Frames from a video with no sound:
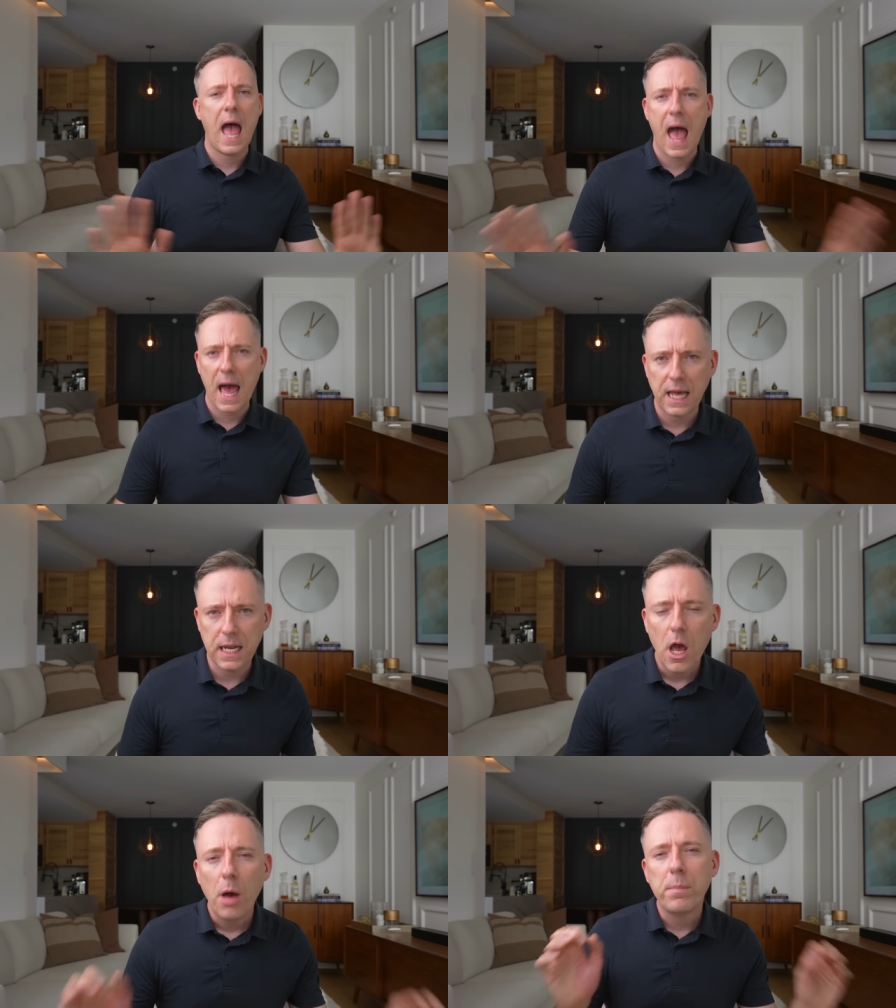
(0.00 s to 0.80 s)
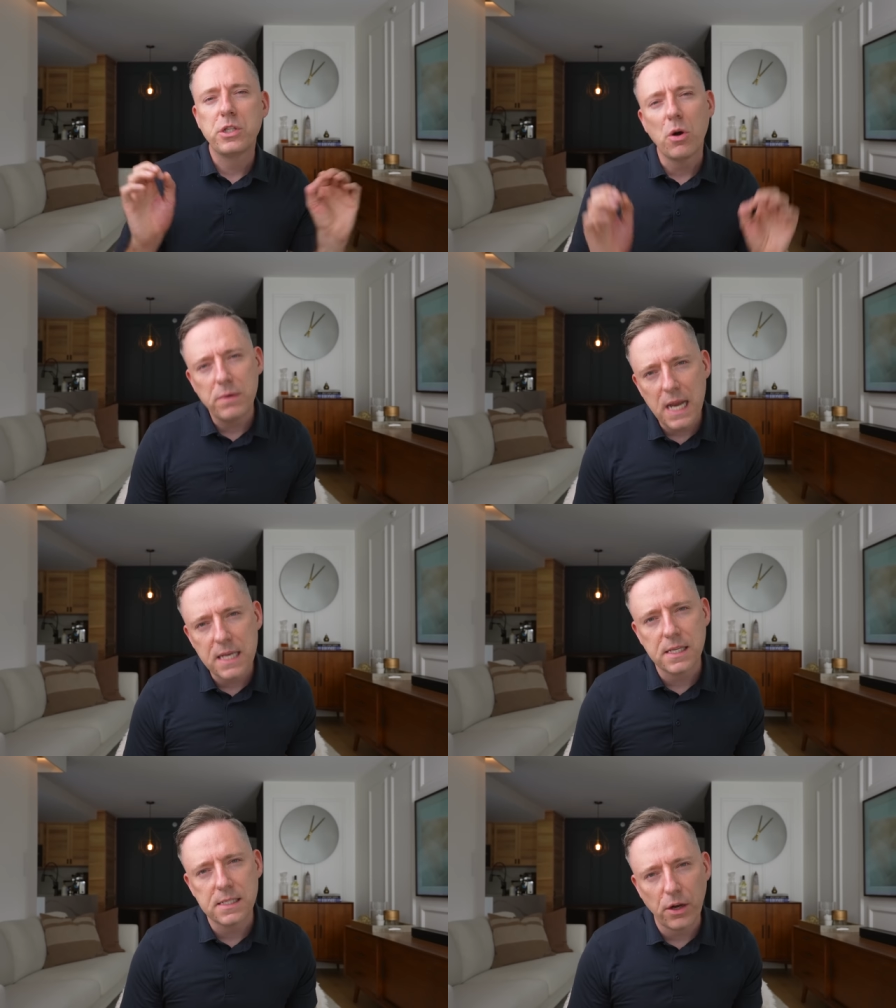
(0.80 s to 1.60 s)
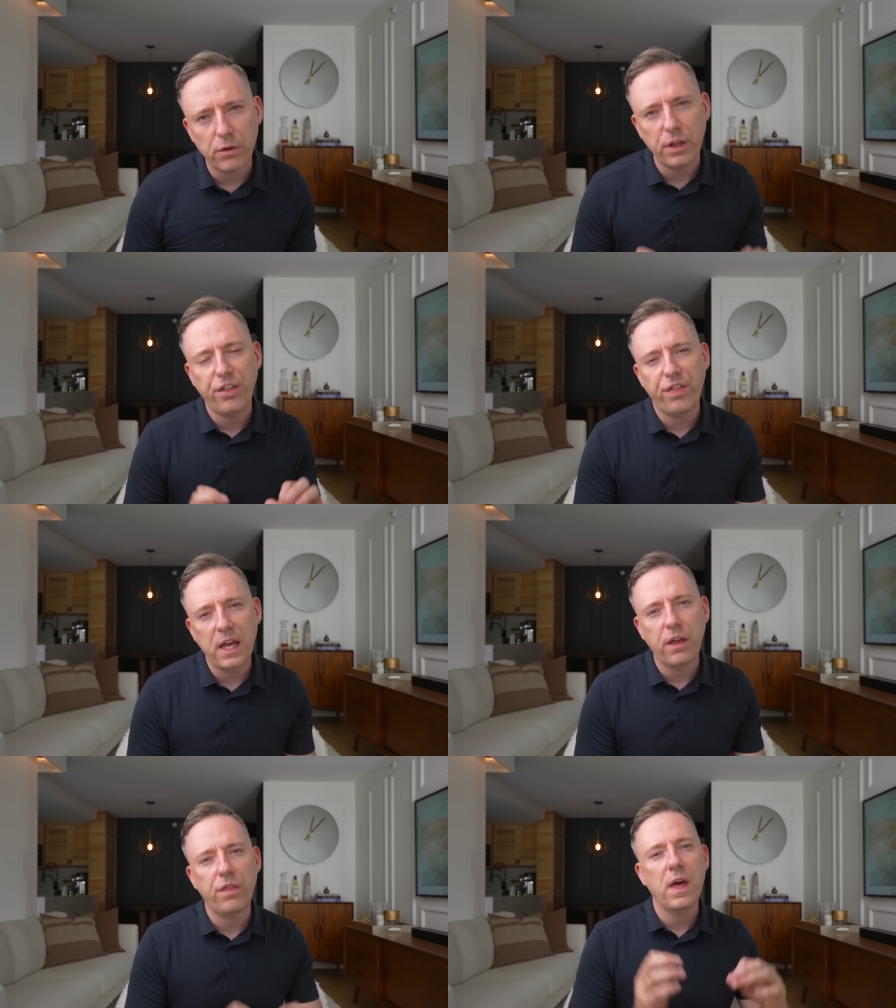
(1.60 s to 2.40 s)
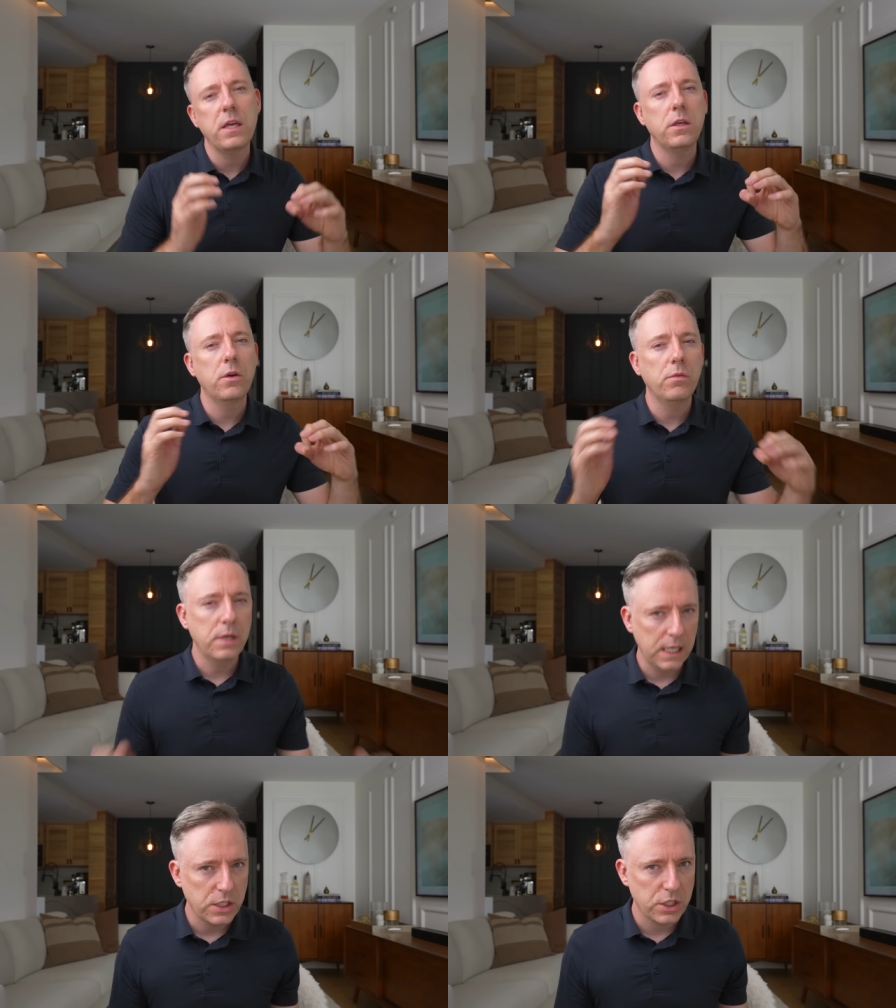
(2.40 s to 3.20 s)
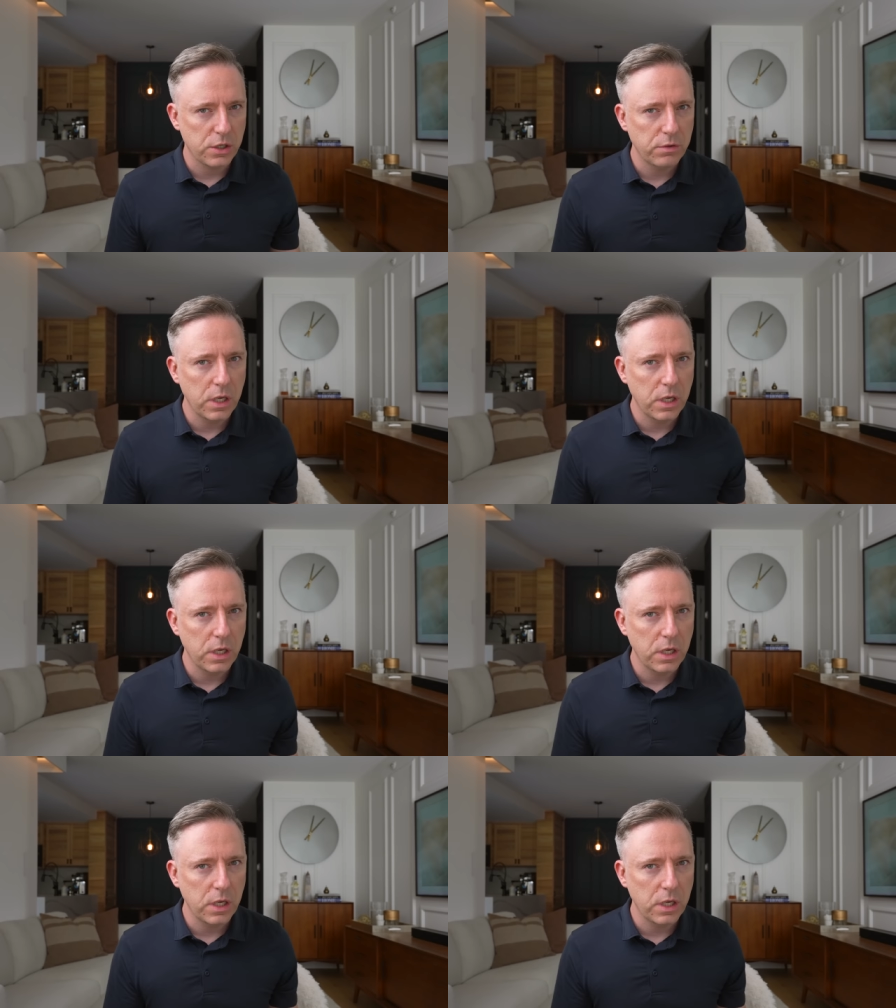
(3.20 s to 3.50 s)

at it. But don't necessarily think that you need to.